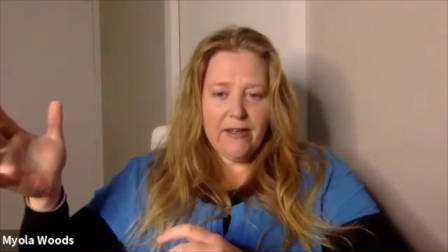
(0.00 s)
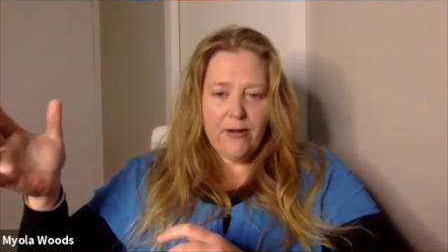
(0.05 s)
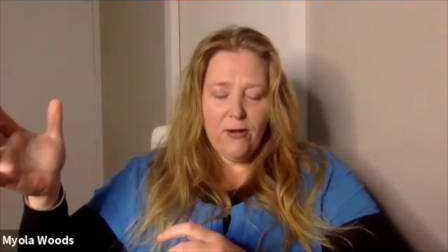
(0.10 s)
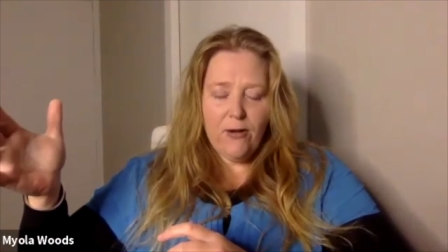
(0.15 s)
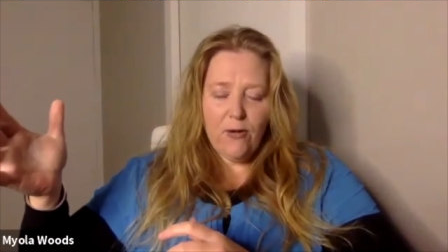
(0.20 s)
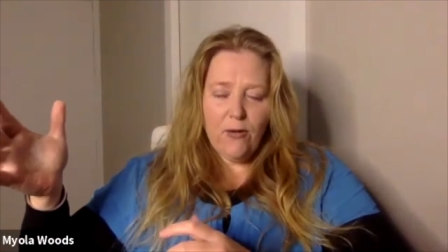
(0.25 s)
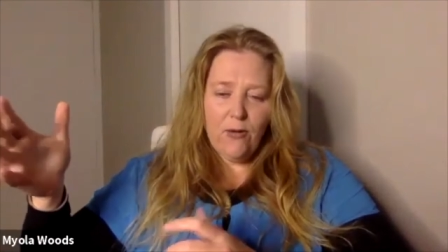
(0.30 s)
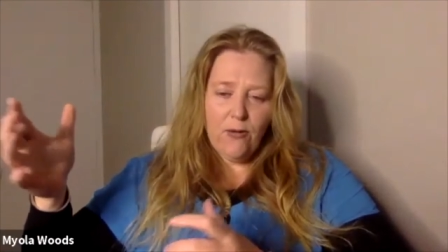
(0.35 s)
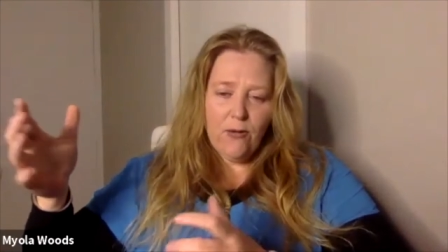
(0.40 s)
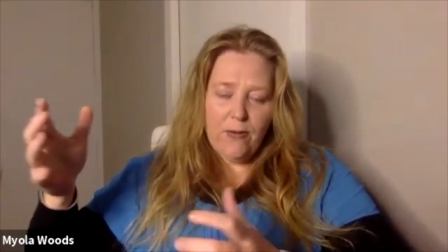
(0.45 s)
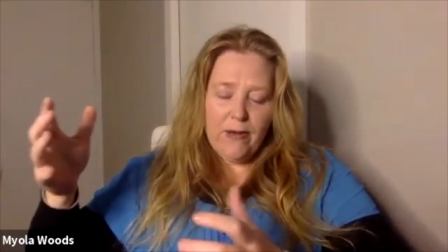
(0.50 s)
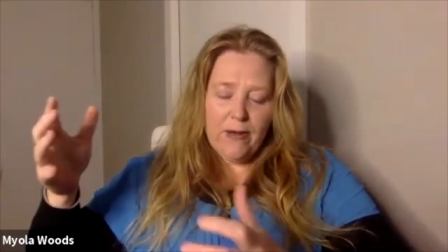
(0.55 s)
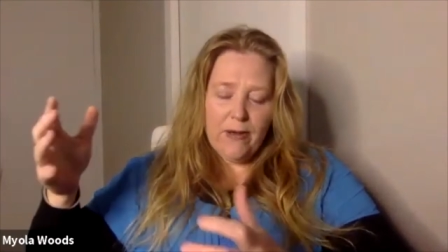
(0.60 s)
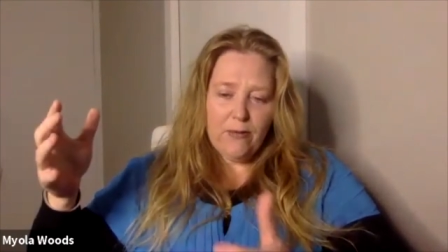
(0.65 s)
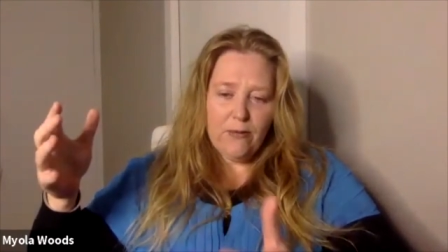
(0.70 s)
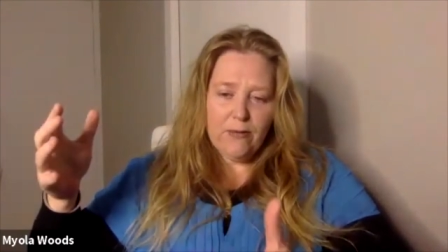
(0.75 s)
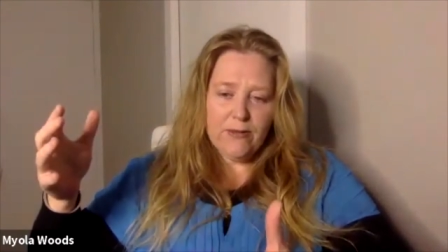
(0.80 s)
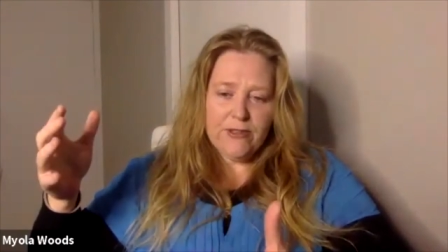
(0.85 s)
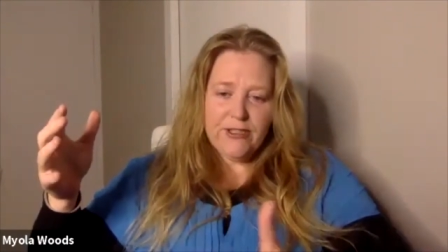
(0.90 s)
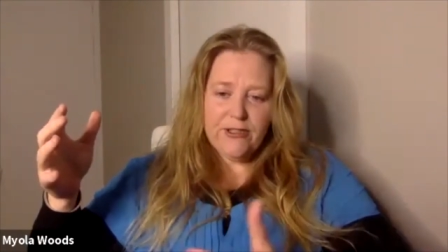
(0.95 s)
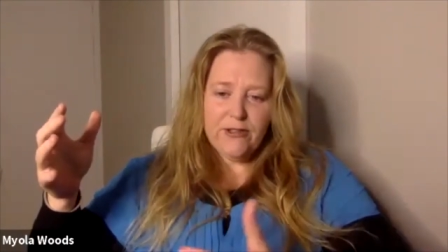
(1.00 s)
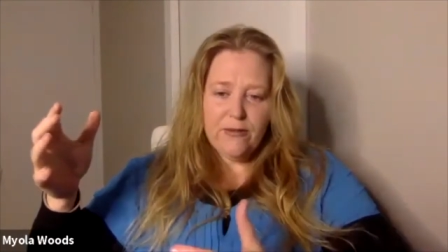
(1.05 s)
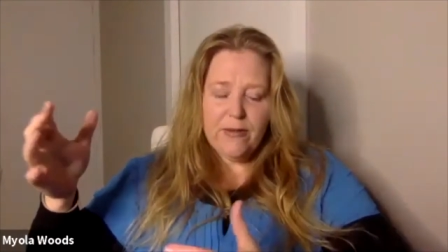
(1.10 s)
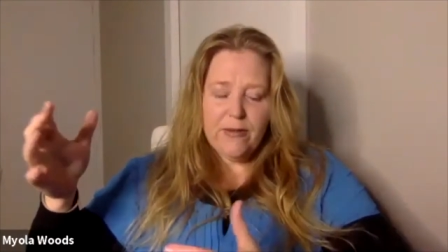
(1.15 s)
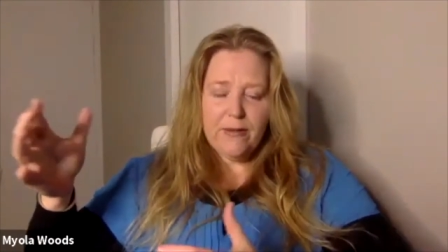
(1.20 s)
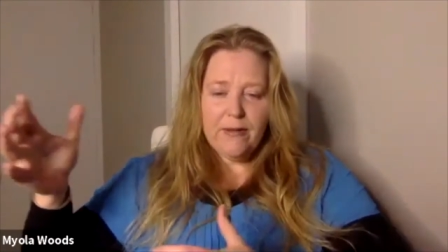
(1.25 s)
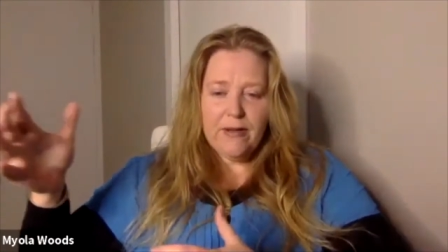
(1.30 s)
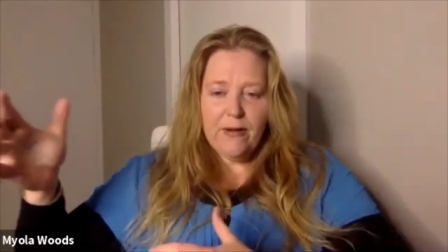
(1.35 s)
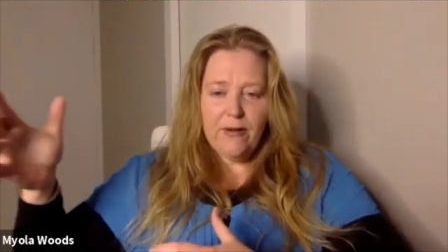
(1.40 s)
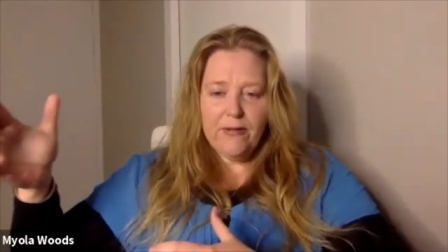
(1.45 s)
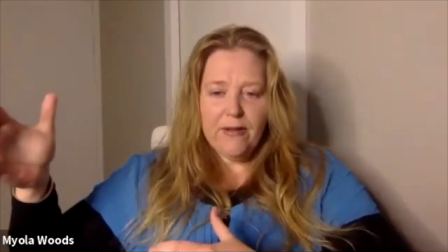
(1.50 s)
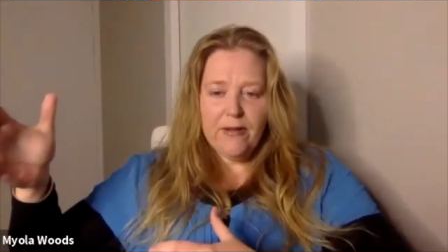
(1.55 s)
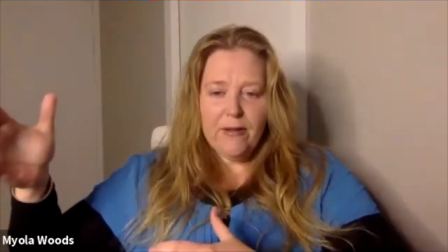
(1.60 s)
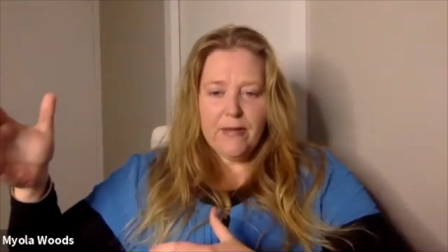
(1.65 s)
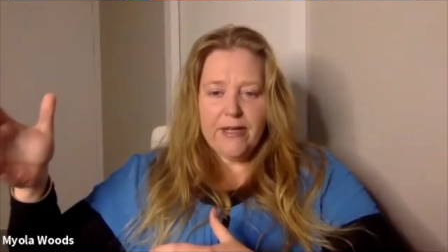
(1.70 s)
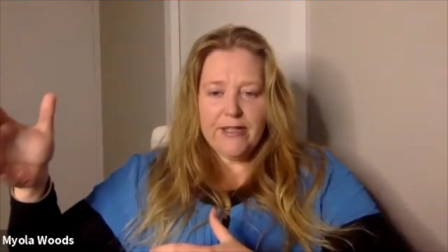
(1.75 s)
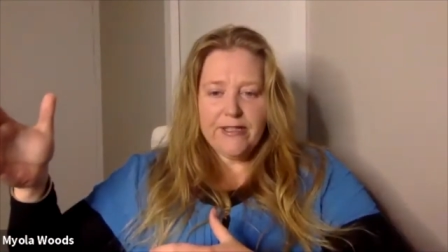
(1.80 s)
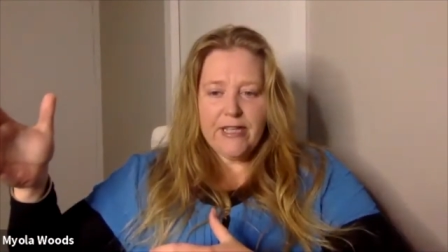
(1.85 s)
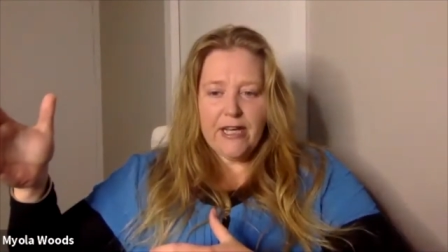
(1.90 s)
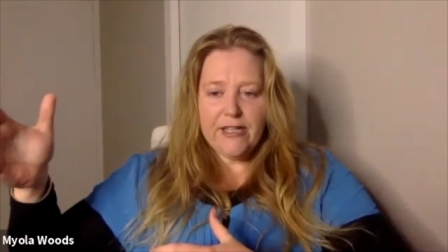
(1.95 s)
or, or people would still be on the
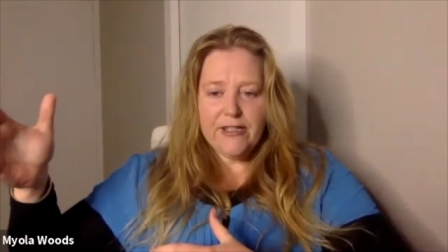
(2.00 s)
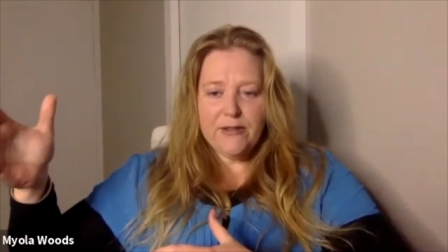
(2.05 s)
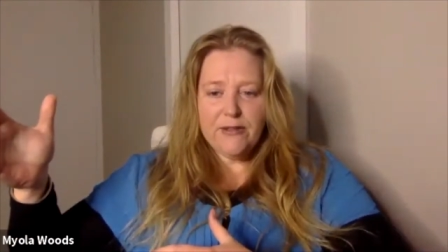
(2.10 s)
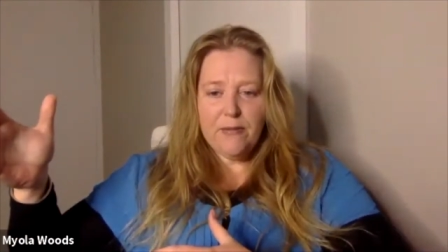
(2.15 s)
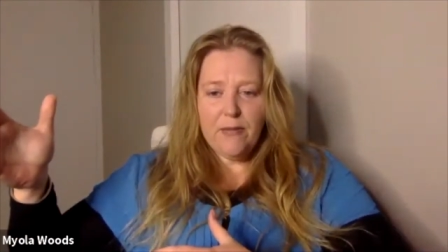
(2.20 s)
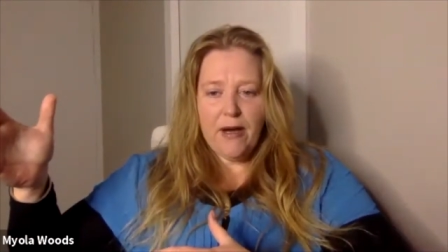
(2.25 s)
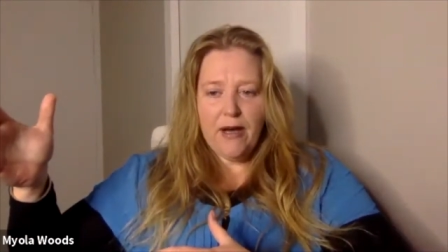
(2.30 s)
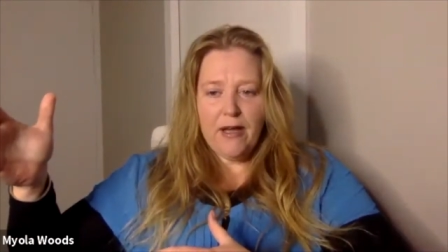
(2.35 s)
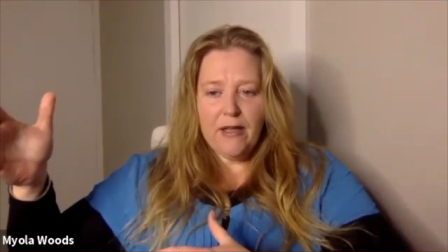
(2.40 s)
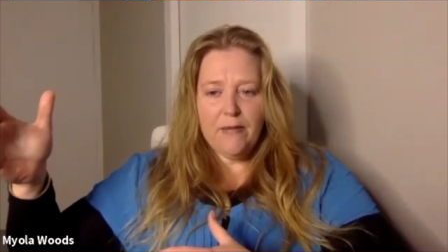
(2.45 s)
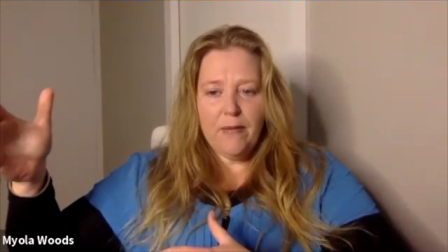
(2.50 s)
meditation path,